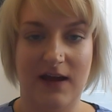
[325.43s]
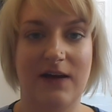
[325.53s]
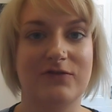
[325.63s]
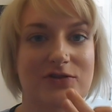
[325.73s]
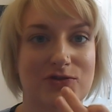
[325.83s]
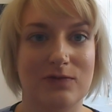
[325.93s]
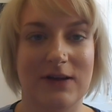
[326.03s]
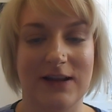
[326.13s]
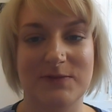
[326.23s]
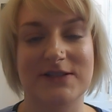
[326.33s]
I have just took
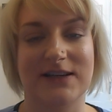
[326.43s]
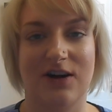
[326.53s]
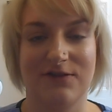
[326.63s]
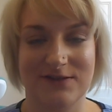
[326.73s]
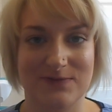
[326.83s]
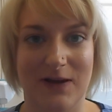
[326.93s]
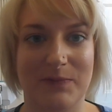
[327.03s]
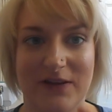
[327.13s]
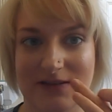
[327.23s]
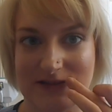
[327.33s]
my lipstick off as
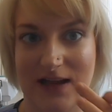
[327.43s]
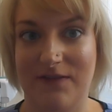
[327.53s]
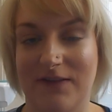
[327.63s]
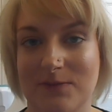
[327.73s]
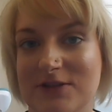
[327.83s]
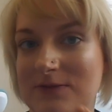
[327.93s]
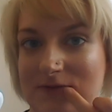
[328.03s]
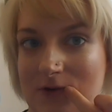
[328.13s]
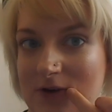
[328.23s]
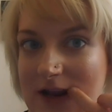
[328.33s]
well because I filmed it
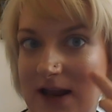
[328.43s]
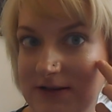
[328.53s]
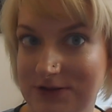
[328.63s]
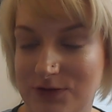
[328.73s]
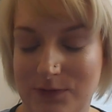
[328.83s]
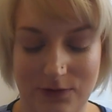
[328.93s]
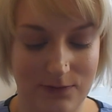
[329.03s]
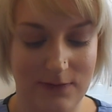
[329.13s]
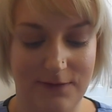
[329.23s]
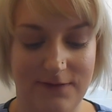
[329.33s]
before and it ended up
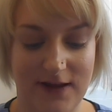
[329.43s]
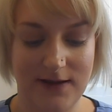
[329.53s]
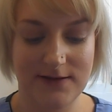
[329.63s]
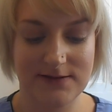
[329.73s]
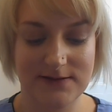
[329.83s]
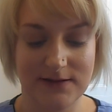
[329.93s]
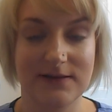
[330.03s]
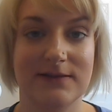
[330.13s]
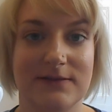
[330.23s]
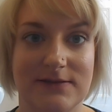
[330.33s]
my face,
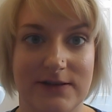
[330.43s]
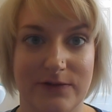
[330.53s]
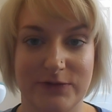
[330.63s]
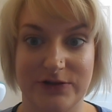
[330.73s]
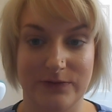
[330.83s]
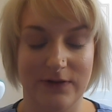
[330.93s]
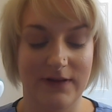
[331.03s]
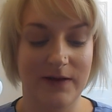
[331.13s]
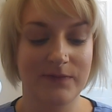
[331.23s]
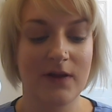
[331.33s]
so we don't
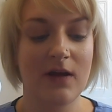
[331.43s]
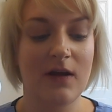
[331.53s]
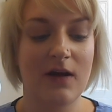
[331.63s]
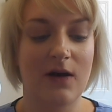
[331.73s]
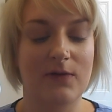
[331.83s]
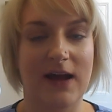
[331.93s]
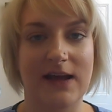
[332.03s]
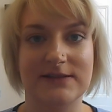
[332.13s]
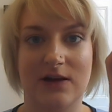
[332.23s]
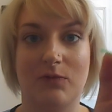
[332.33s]
want that.
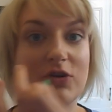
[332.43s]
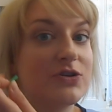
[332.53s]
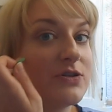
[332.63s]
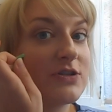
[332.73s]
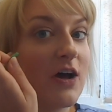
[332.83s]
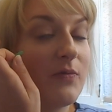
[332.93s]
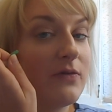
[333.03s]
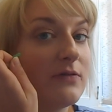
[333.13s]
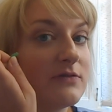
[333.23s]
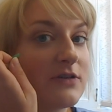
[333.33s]
Okay, so I'm going to do the top
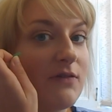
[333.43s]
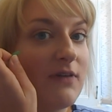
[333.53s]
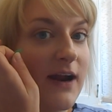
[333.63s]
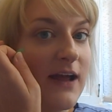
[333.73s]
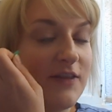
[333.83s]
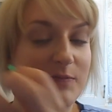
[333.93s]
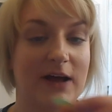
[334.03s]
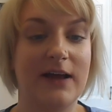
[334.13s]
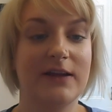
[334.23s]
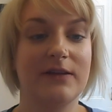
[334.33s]
right at the
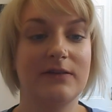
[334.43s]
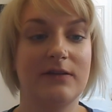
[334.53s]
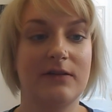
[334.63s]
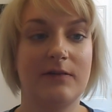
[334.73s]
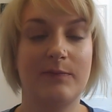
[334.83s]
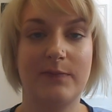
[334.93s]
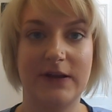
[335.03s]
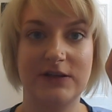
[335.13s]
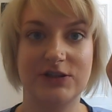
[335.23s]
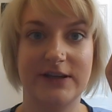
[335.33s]
back,
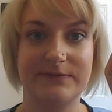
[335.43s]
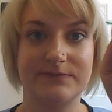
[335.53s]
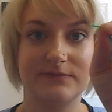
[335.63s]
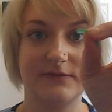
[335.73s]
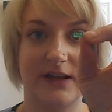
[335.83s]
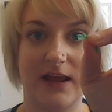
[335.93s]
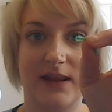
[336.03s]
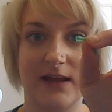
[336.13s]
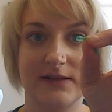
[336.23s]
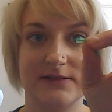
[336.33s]
pinching like
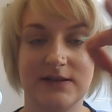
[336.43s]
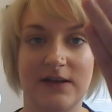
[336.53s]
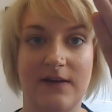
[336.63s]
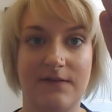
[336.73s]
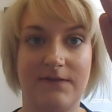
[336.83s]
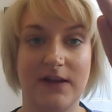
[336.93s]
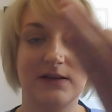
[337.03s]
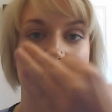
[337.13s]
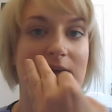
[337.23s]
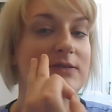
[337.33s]
this,
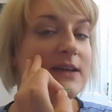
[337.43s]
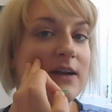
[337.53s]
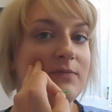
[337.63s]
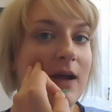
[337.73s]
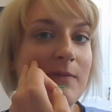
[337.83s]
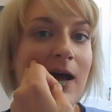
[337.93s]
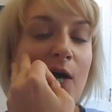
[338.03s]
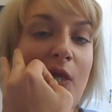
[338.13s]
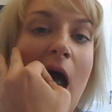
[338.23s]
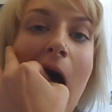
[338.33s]
fingers outside of my
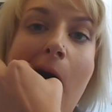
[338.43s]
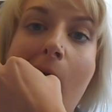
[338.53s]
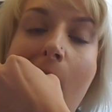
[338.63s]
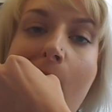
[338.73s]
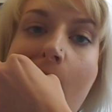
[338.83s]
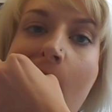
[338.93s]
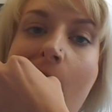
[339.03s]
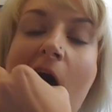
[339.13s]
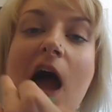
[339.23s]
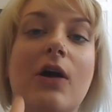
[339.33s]
mouth,
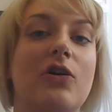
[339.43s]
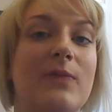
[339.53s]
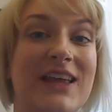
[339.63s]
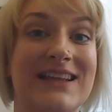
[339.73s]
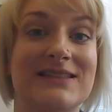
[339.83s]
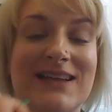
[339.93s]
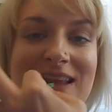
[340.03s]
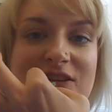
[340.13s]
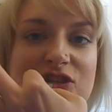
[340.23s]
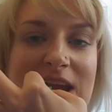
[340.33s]
coming
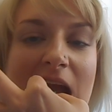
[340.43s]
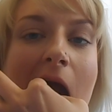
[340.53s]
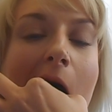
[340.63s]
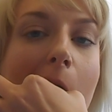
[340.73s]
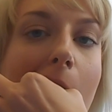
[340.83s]
inside the cheek.